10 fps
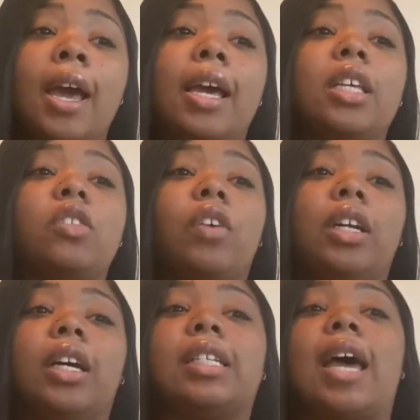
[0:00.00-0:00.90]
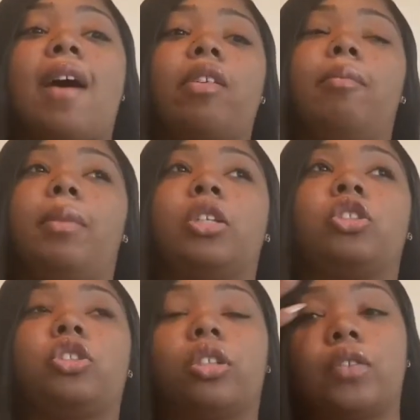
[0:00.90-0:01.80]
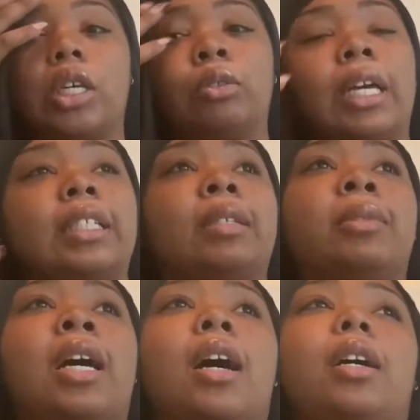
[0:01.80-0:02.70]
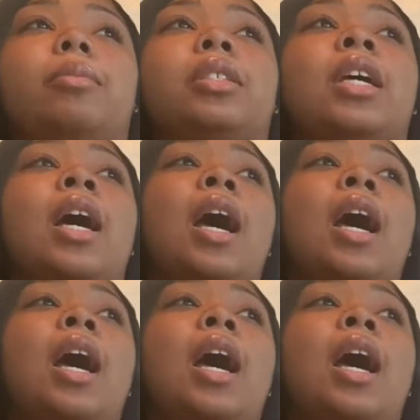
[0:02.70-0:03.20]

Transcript: it's funny because i have a mixture of songs like sometimes